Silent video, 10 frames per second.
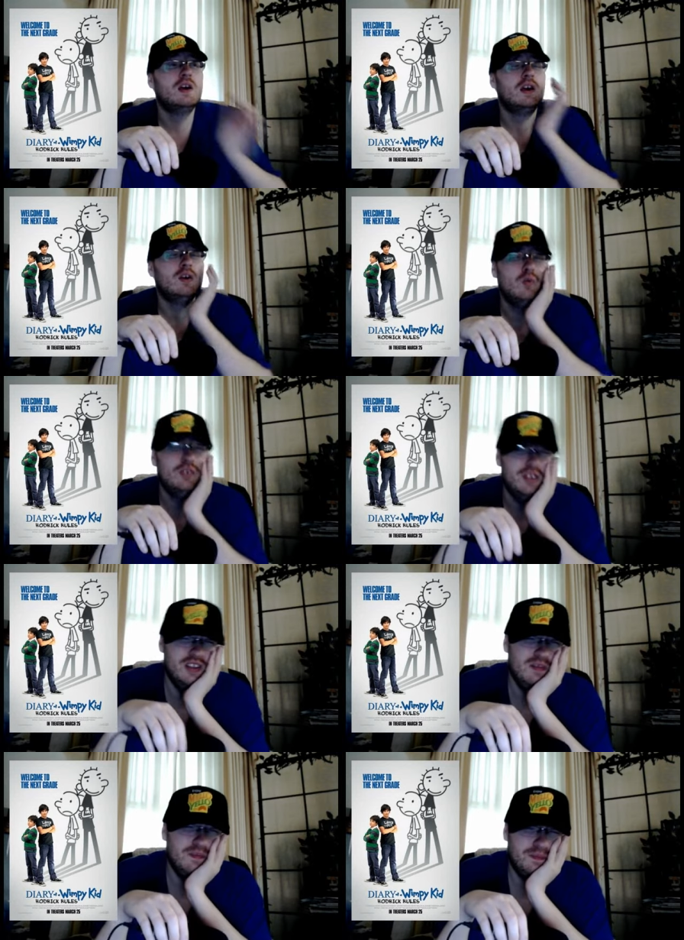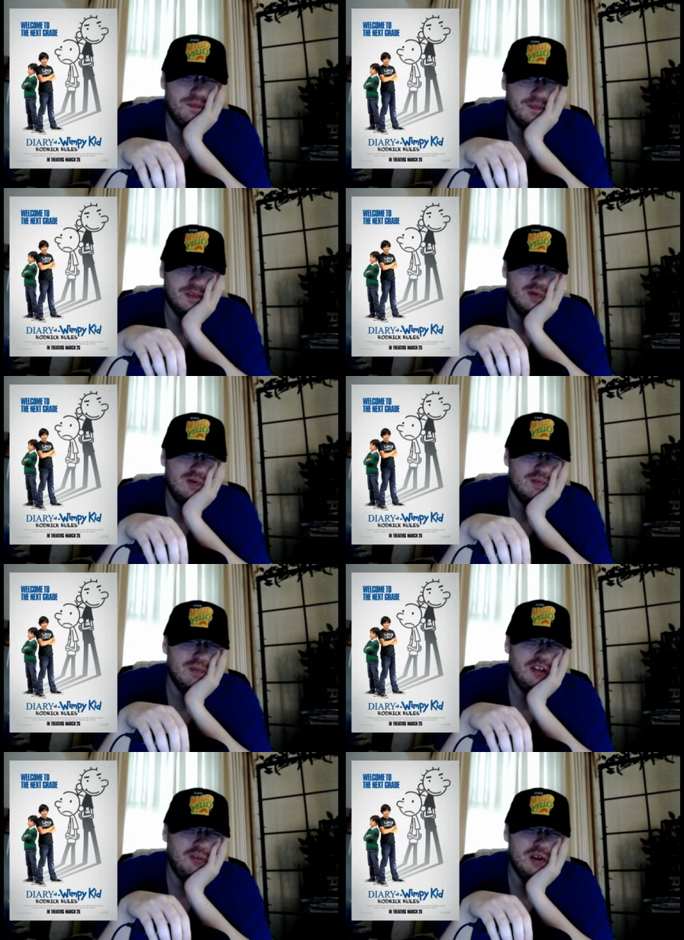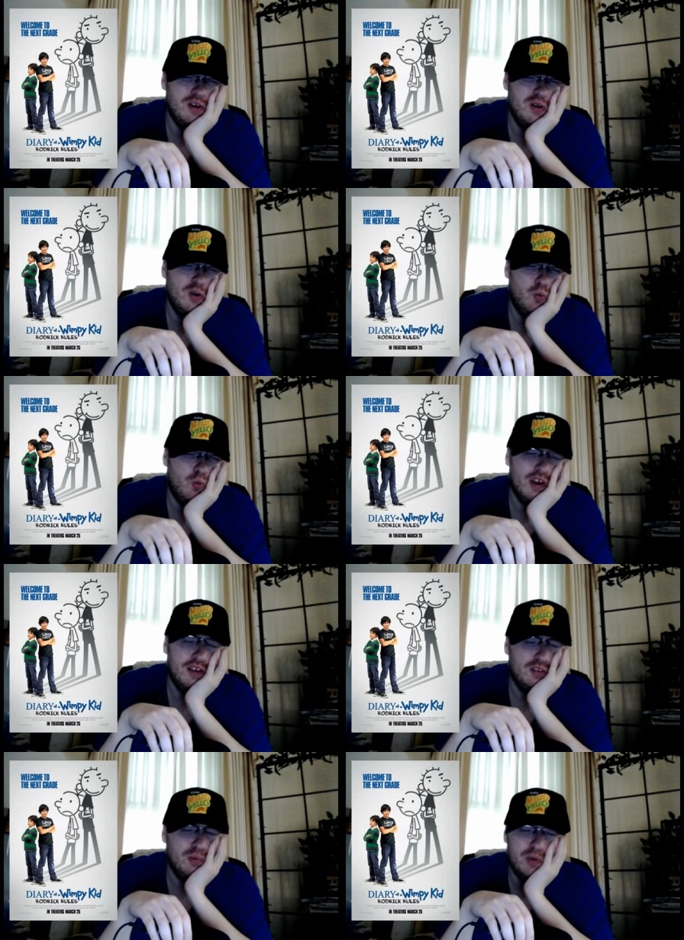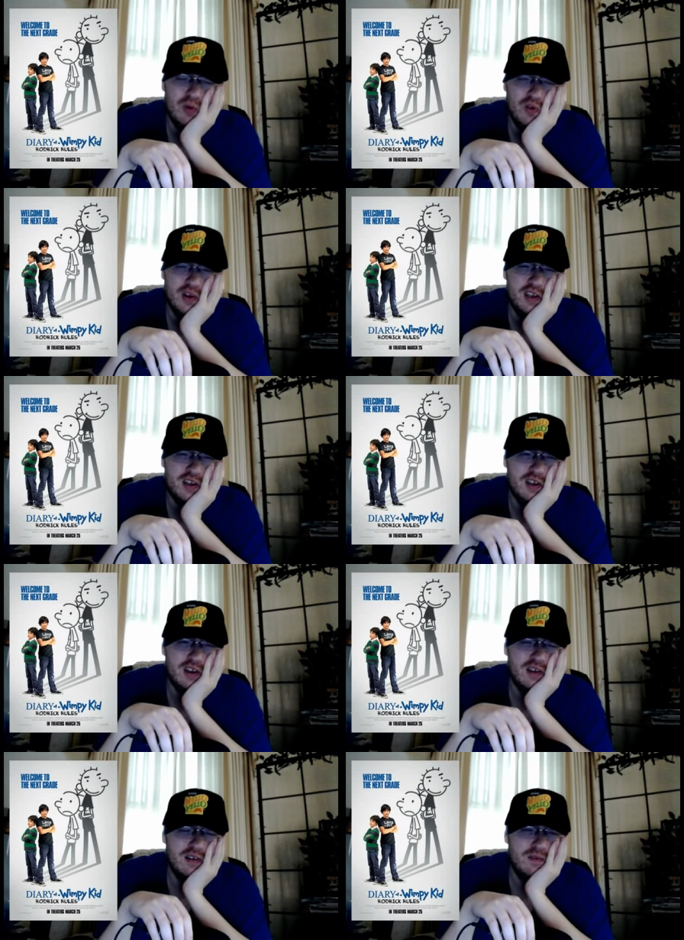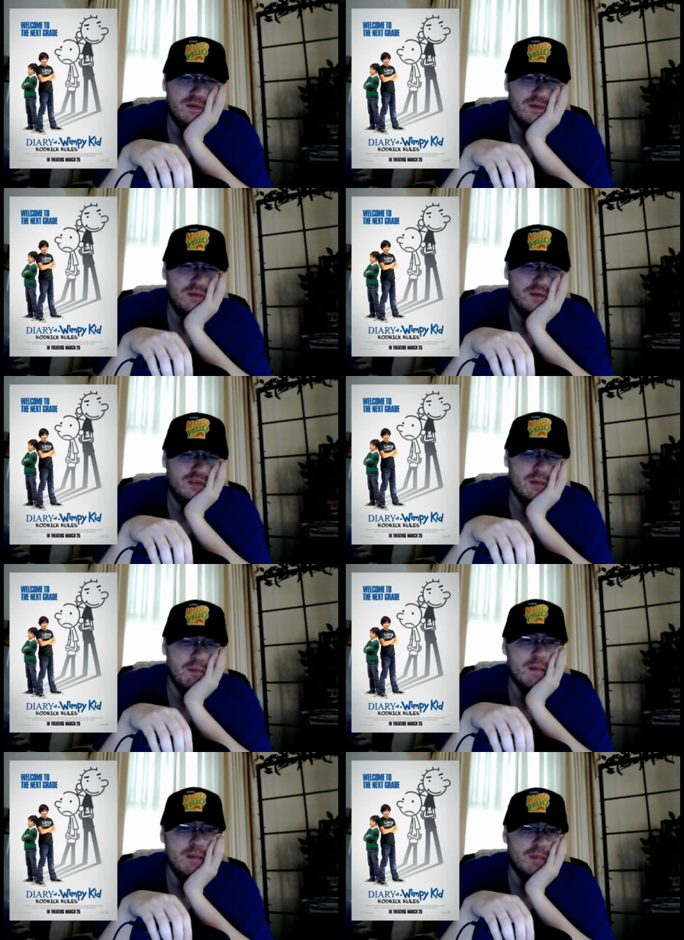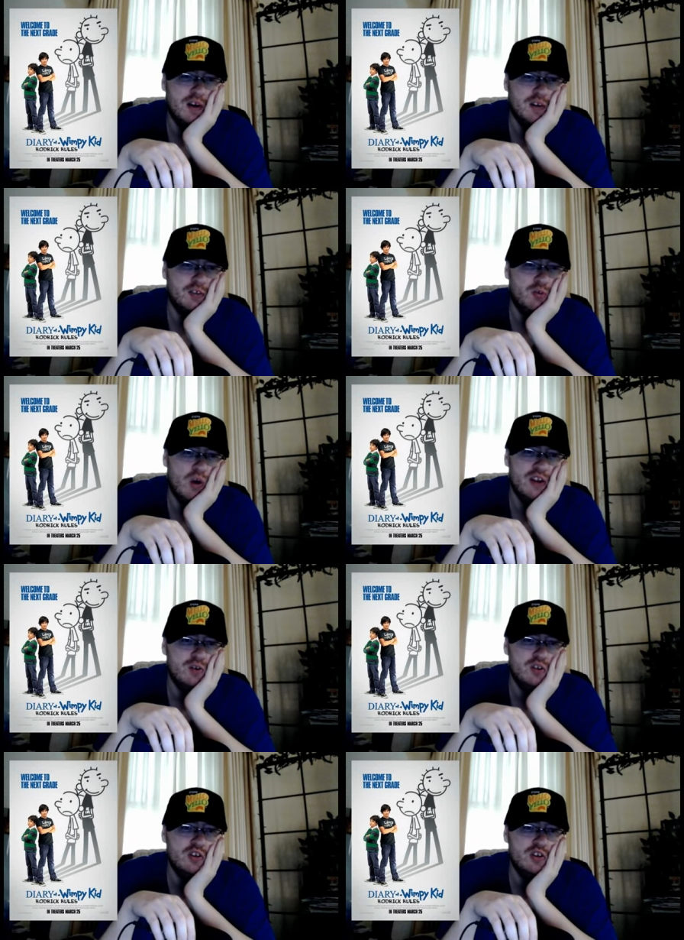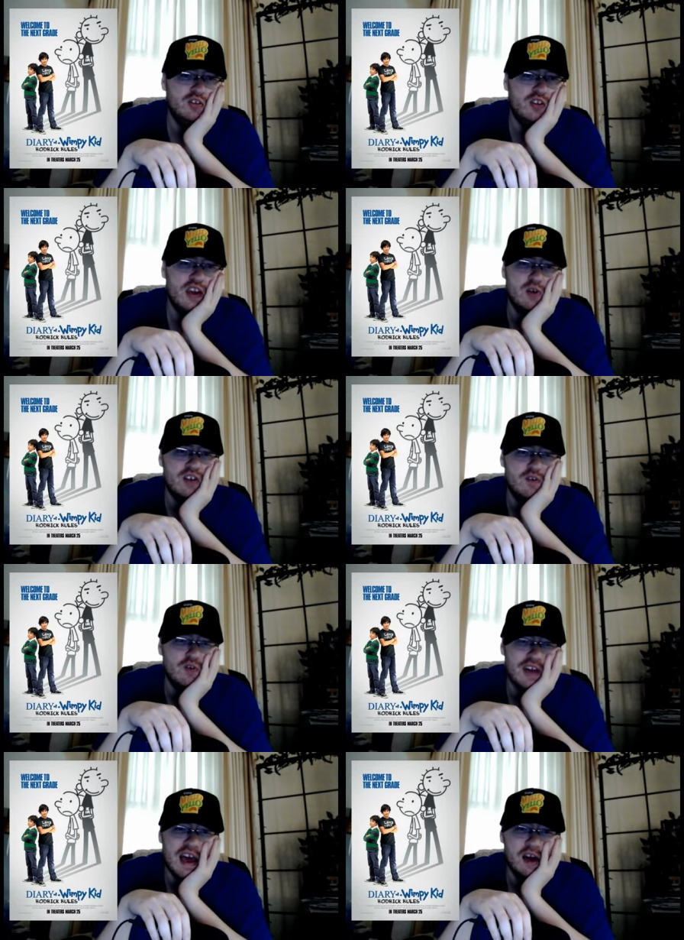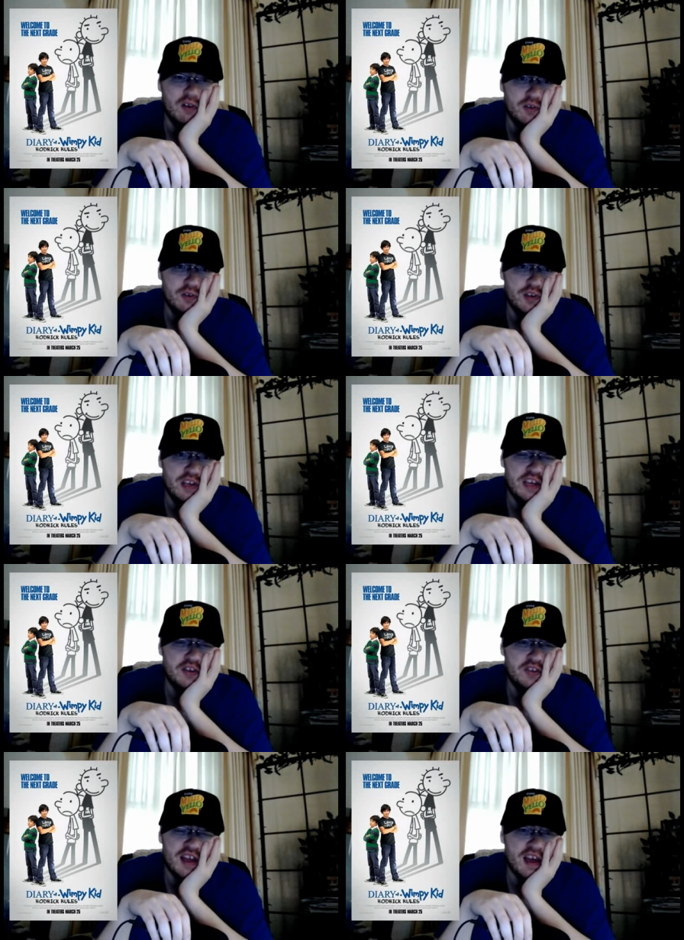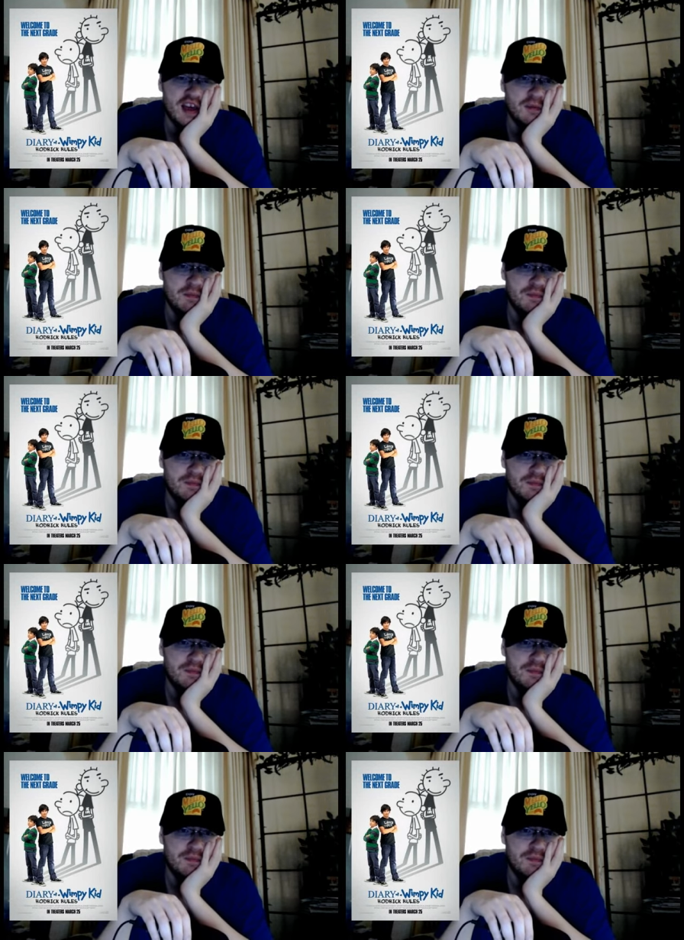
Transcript: Which then makes me go, what is the point of the mom bucks? Why don't you just say, I'll give you a dollar each time?